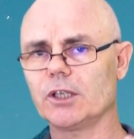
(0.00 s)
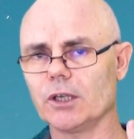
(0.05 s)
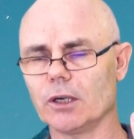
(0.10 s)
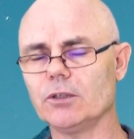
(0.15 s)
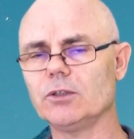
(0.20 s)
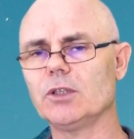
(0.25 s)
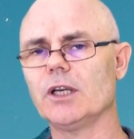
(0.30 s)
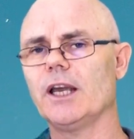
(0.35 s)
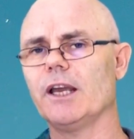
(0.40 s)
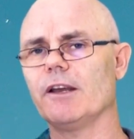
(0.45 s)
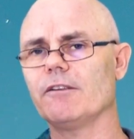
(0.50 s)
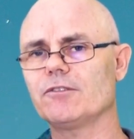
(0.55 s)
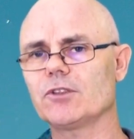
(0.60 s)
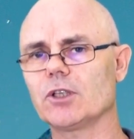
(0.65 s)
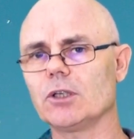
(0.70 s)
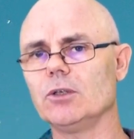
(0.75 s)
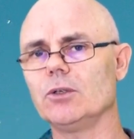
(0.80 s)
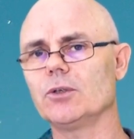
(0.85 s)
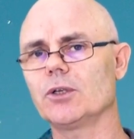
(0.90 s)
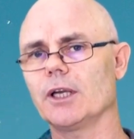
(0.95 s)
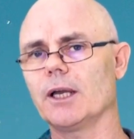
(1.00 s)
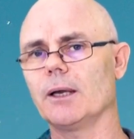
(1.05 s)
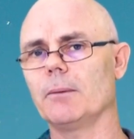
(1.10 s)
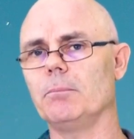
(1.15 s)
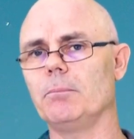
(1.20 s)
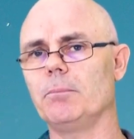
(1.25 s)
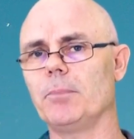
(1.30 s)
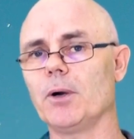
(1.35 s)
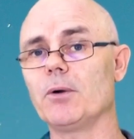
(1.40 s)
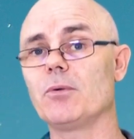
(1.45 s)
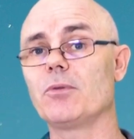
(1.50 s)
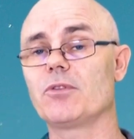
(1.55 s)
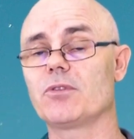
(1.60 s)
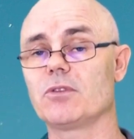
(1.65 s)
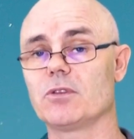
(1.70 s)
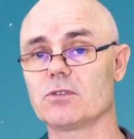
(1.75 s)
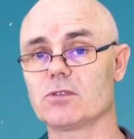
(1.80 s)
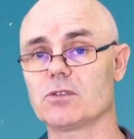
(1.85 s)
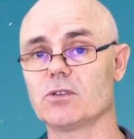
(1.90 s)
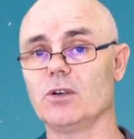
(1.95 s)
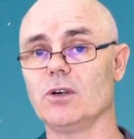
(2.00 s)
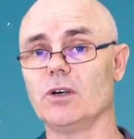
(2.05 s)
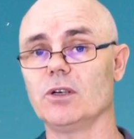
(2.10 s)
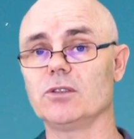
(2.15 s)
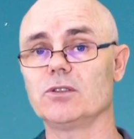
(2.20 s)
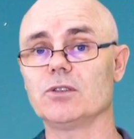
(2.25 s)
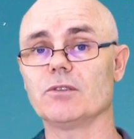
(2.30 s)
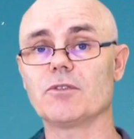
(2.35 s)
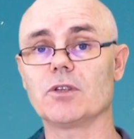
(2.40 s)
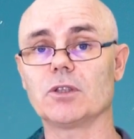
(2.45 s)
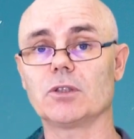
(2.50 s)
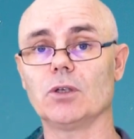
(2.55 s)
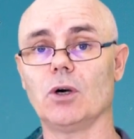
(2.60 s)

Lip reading: going to have to look at both sides of the